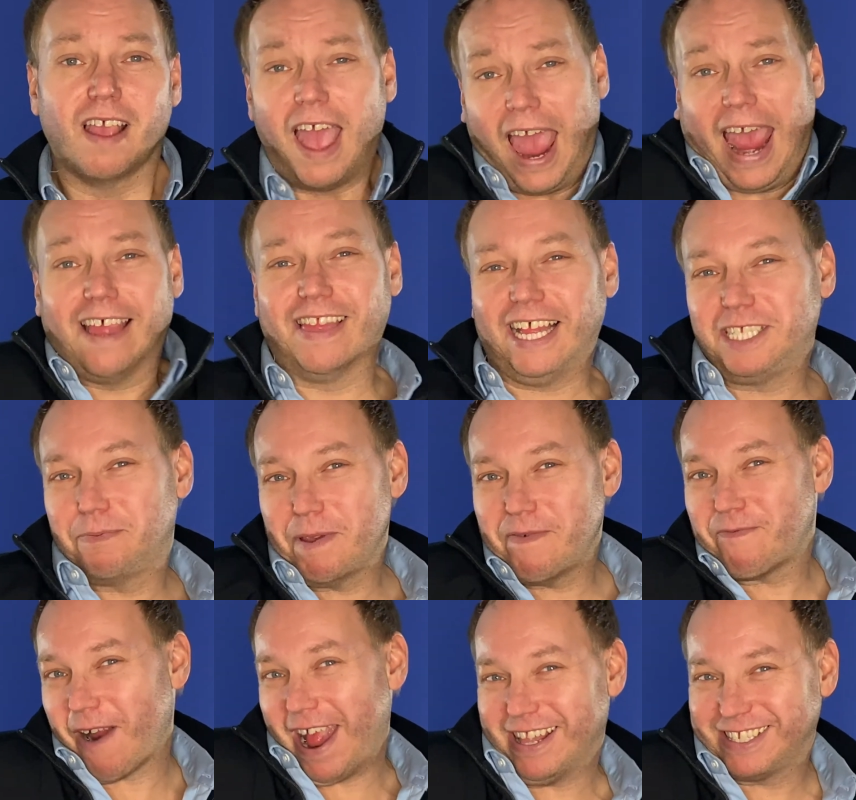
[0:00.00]
And let's be
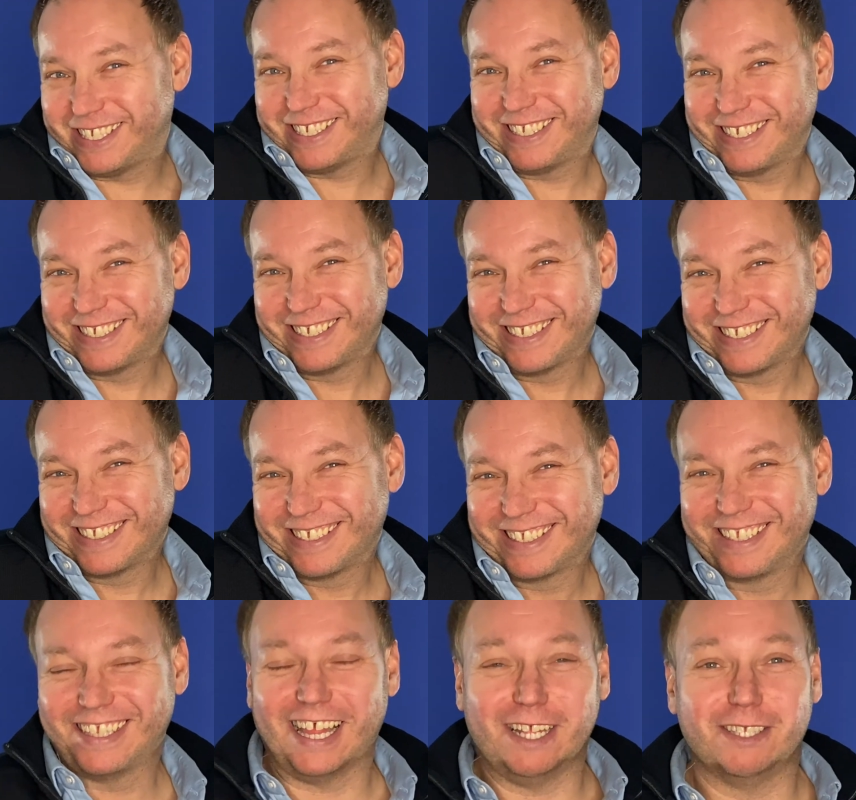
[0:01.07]
friends.
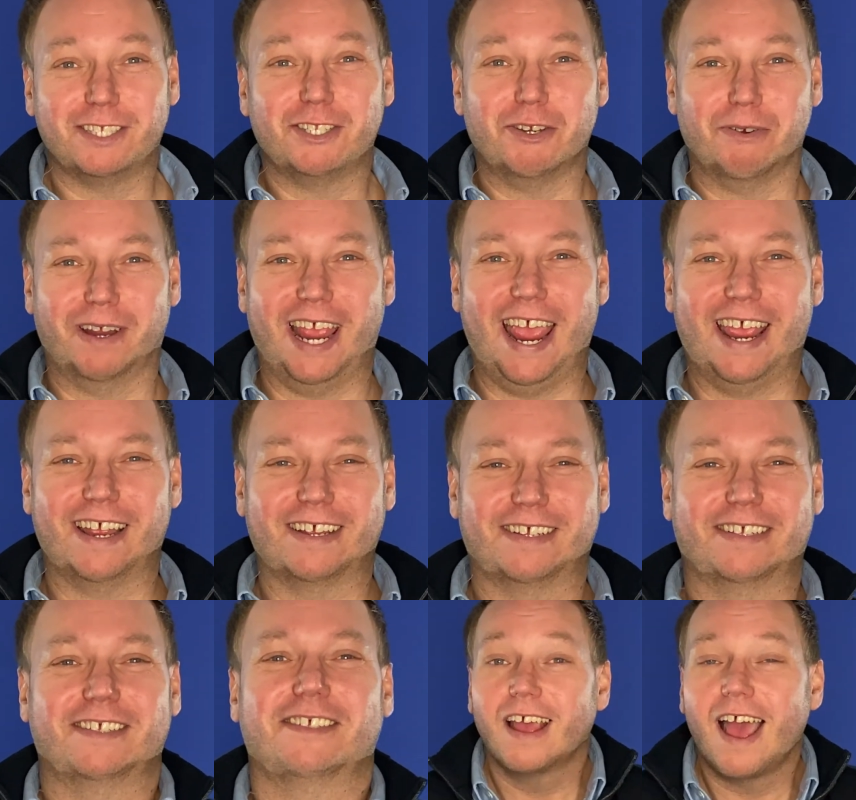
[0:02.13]
That's too big.
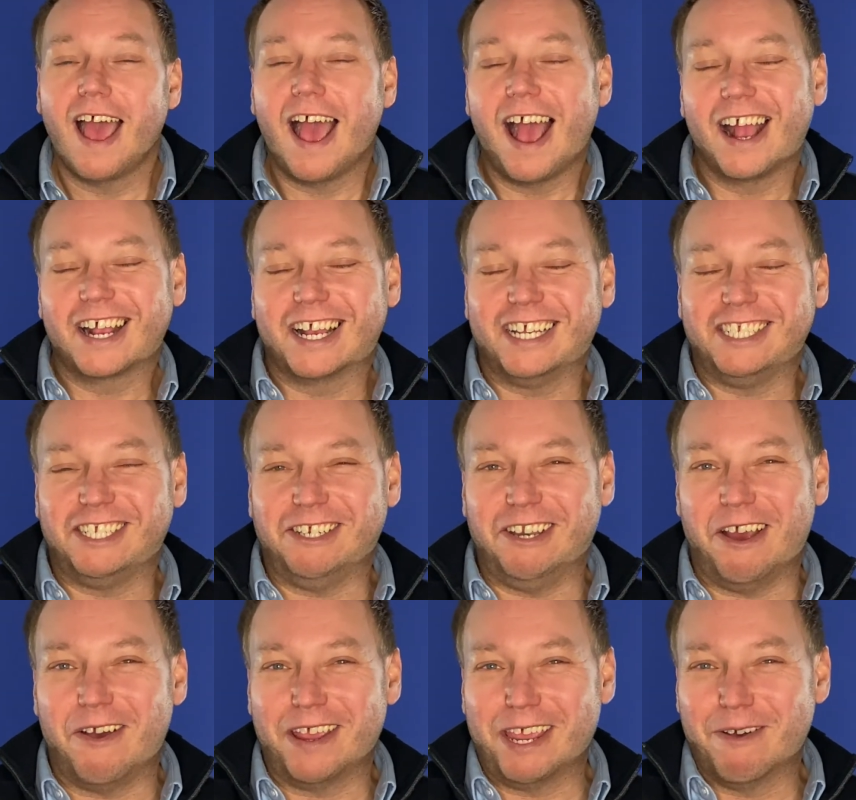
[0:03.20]
Because you know
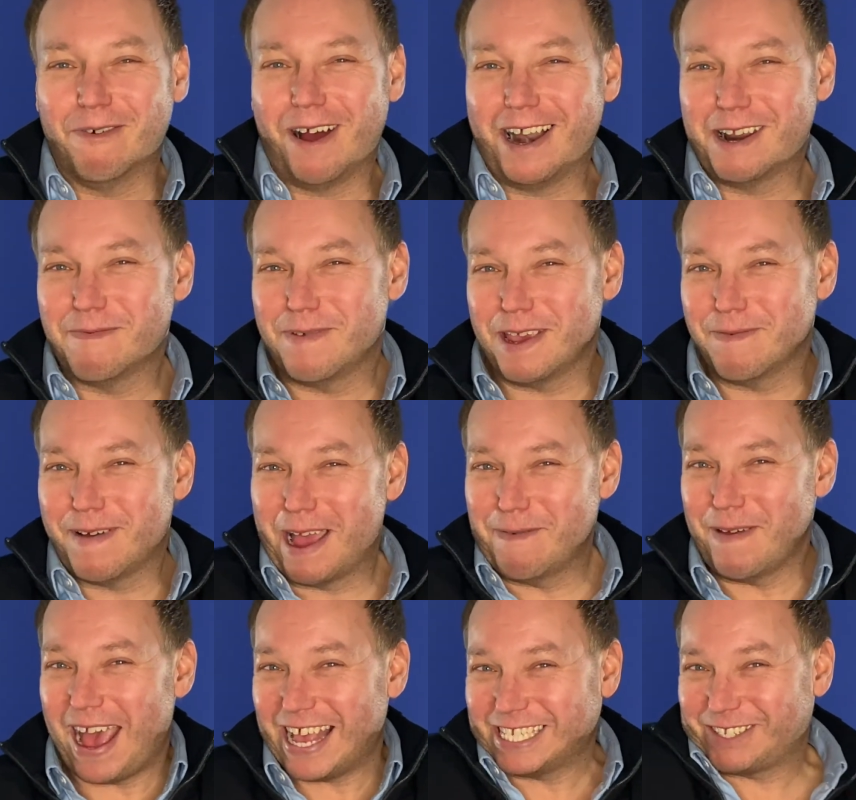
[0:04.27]
you want to be my
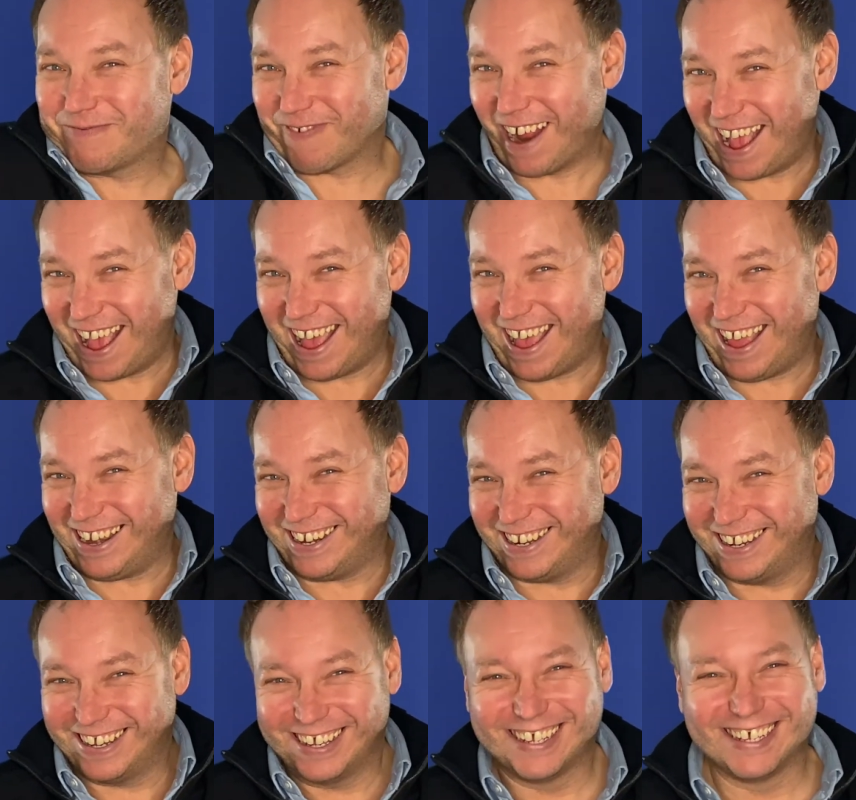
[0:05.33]
best friend.